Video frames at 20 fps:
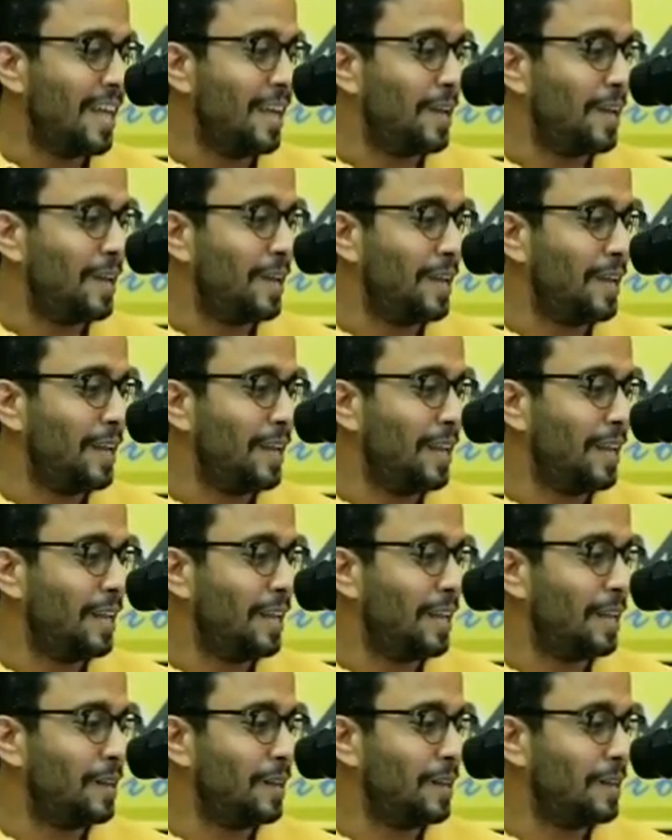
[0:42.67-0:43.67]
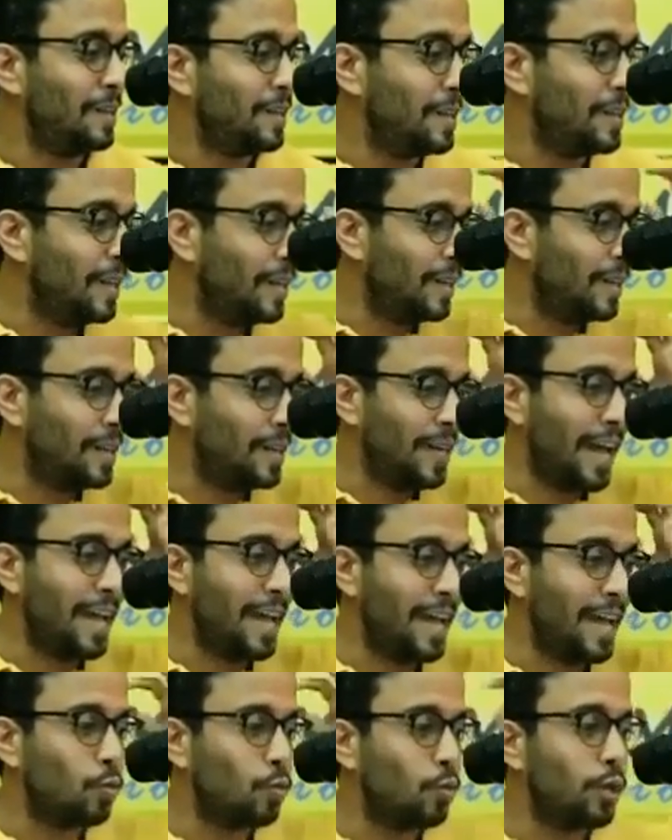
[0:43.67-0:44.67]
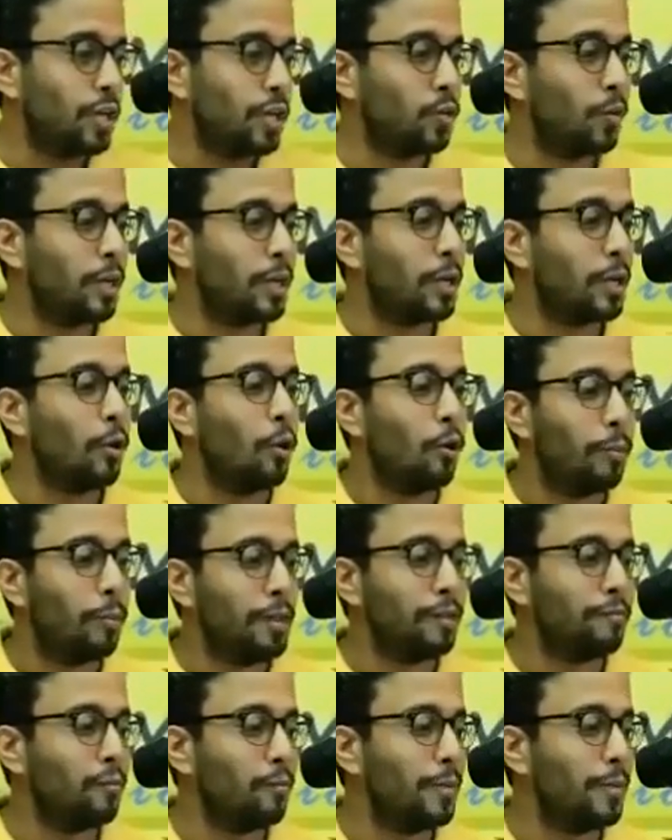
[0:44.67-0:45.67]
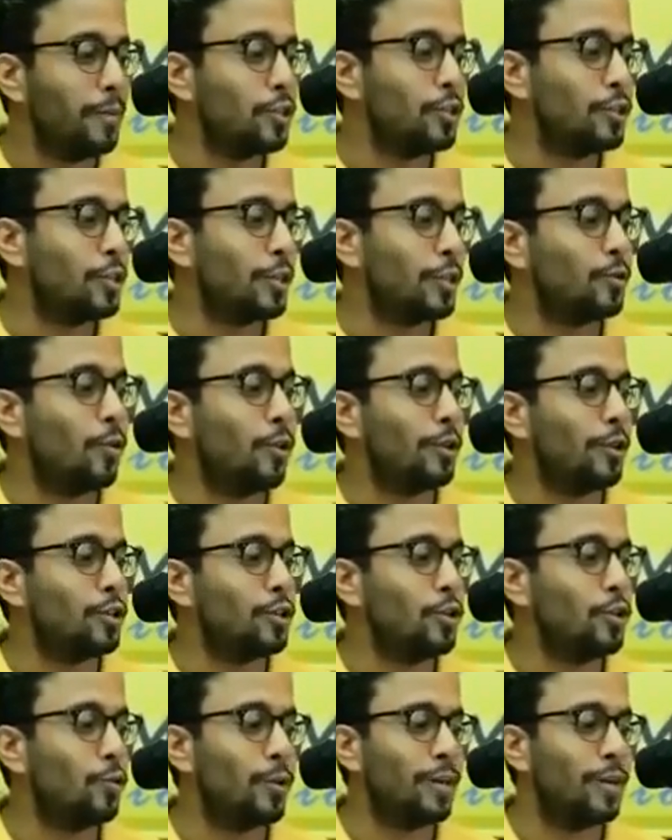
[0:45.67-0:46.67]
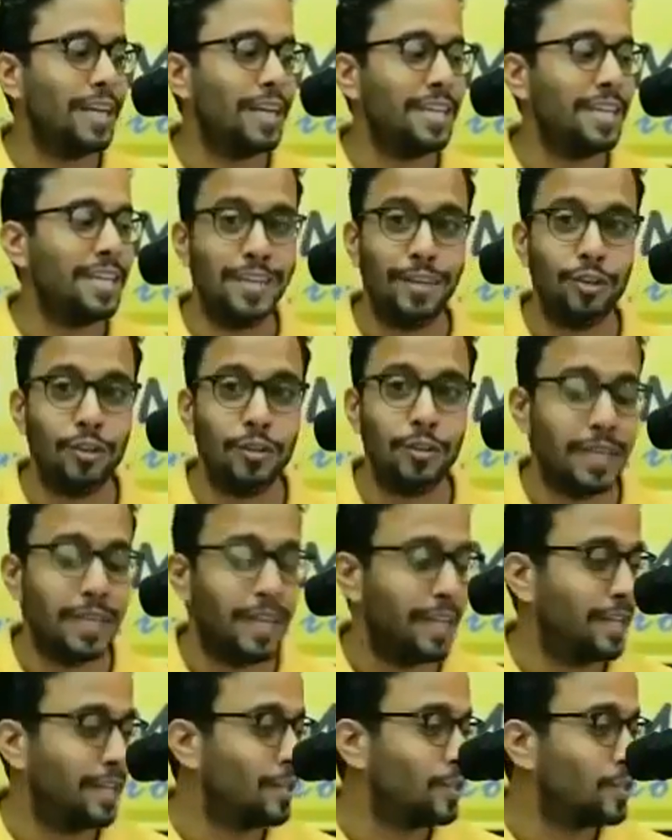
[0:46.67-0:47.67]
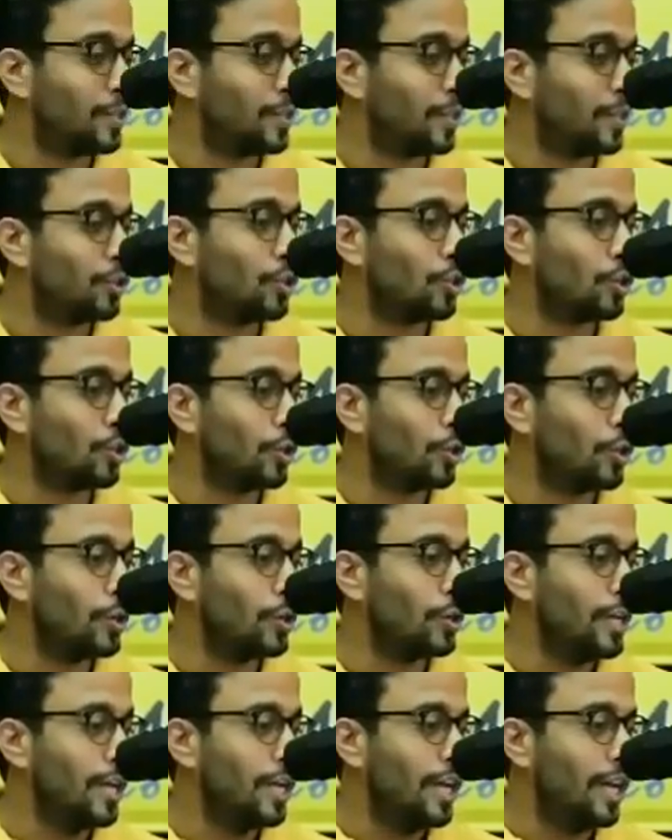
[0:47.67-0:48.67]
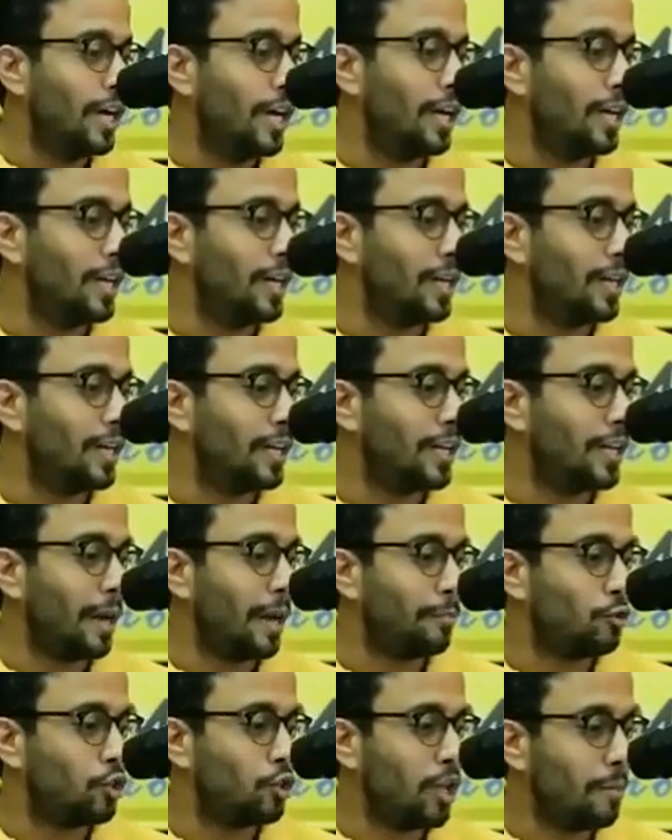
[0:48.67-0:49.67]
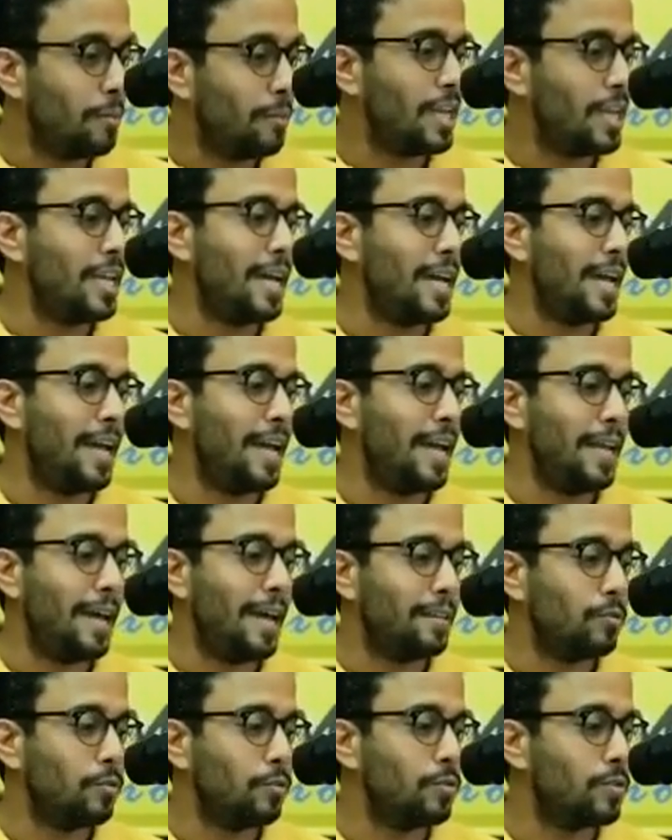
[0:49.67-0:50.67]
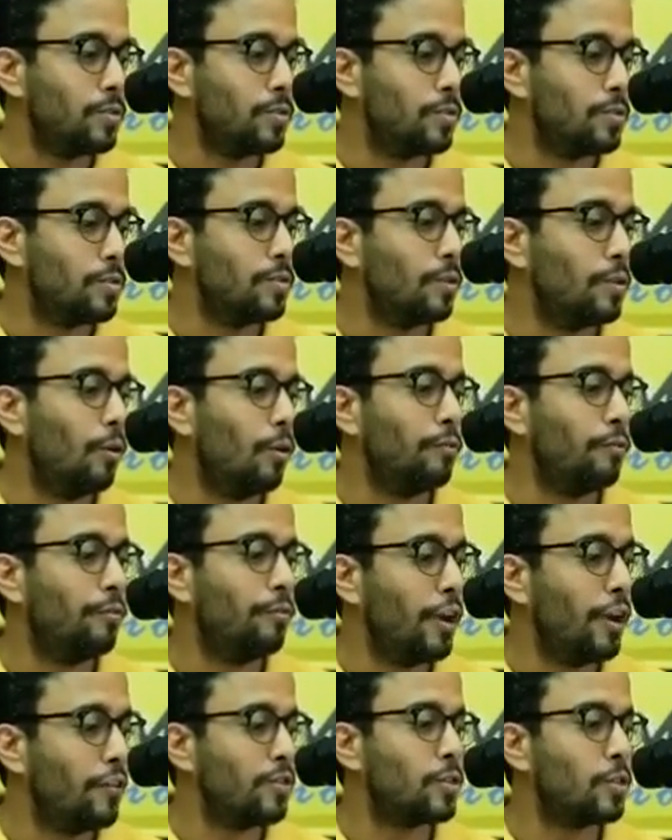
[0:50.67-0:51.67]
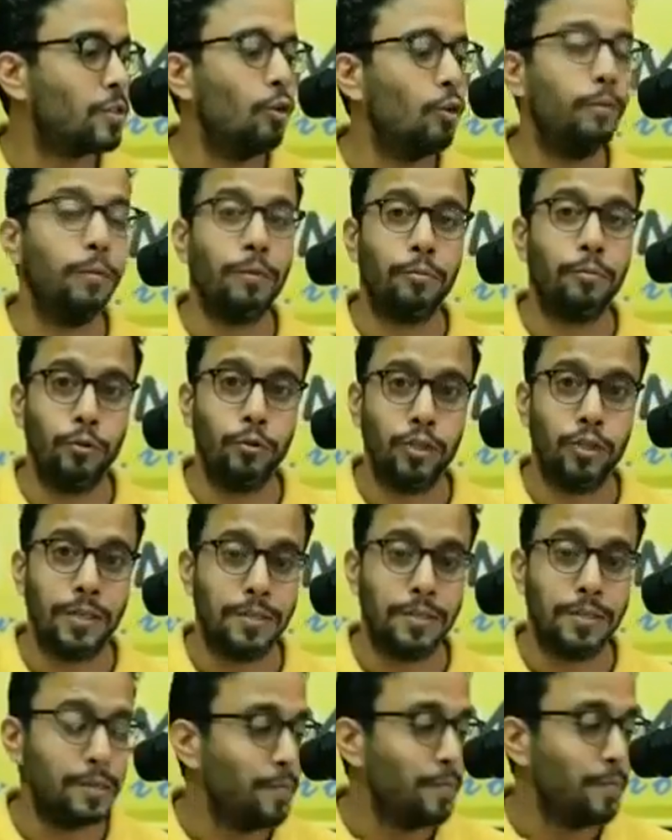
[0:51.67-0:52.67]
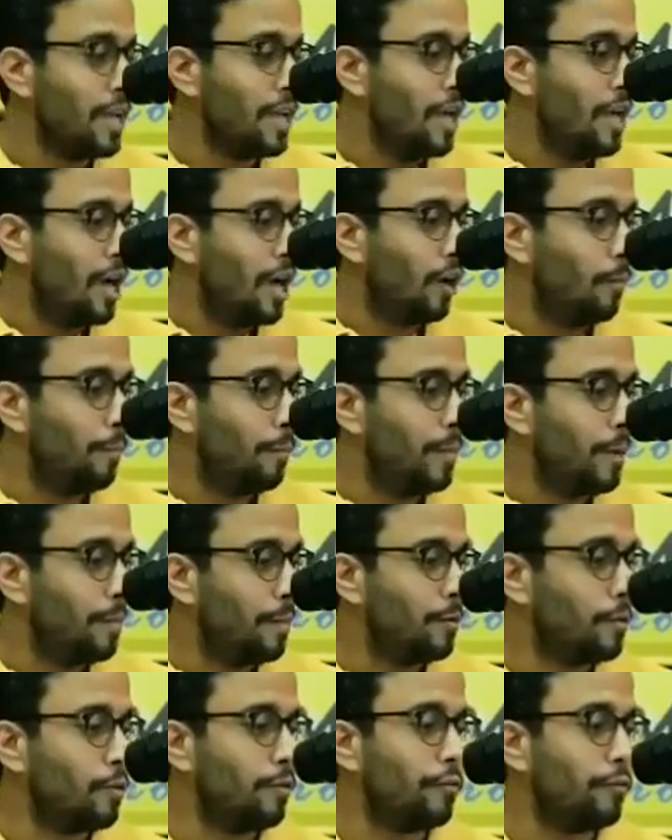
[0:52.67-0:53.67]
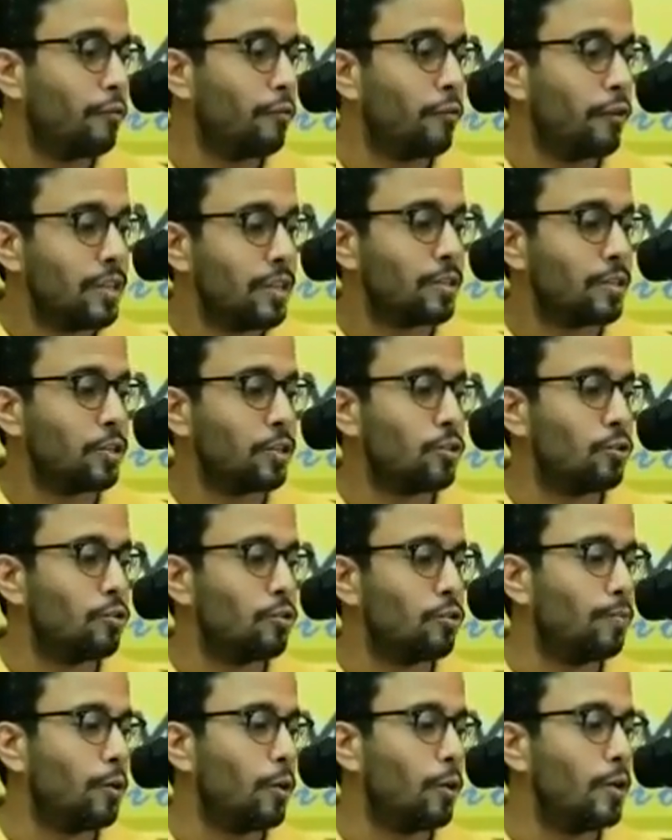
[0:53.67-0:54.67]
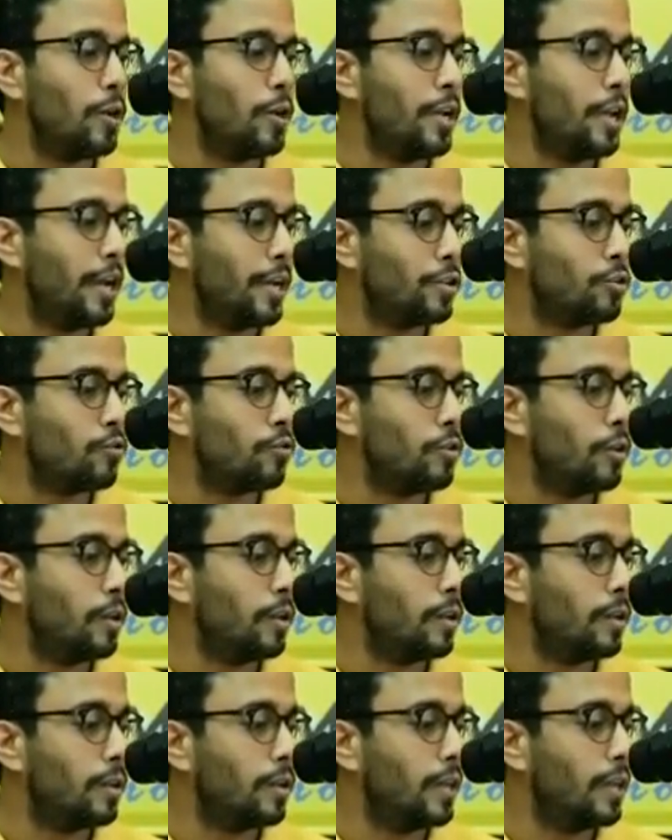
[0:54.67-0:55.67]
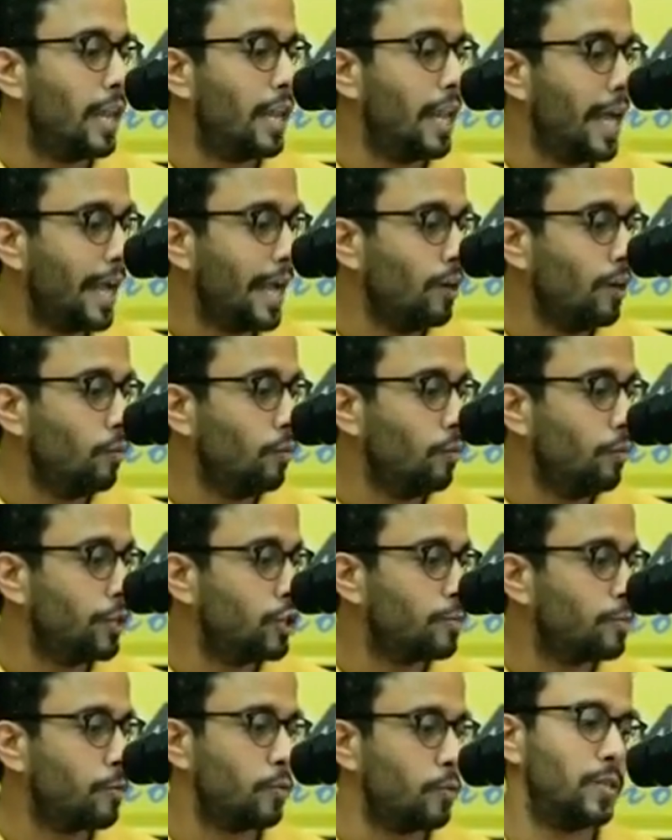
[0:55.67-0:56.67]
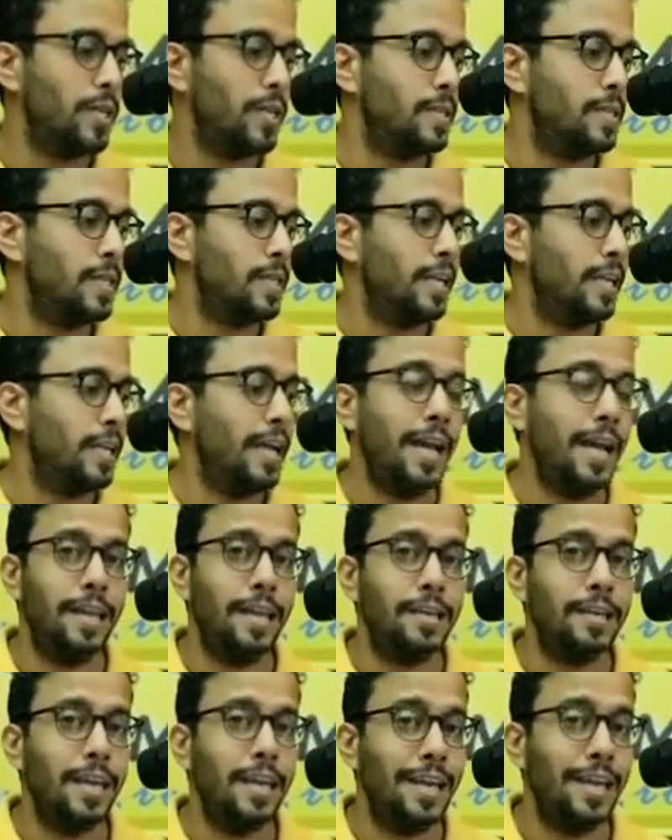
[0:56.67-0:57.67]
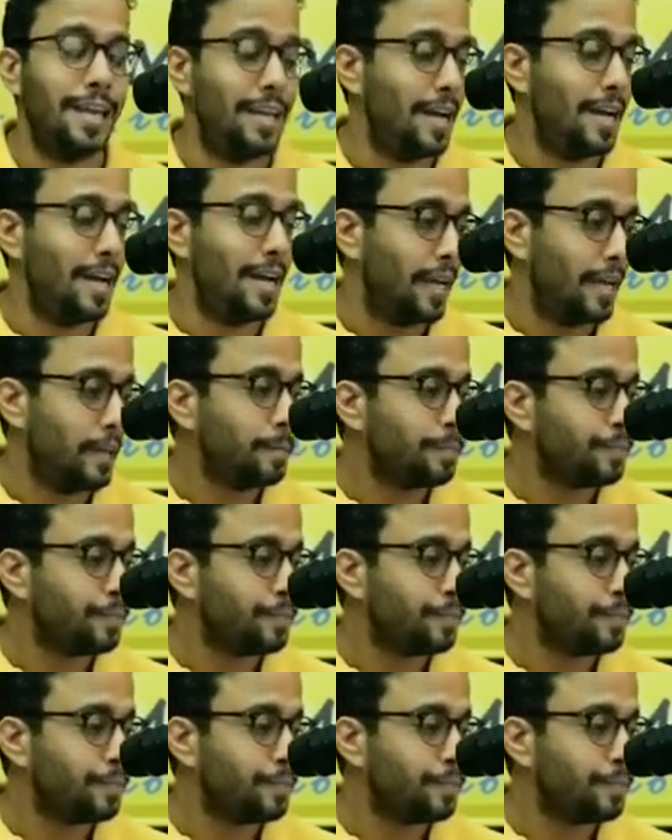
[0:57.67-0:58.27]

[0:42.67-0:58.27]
Hillel has worked with global information technology organizations like Accenture, Capgemini, and Atos on various global projects. A member of research group on natural language processing and AI,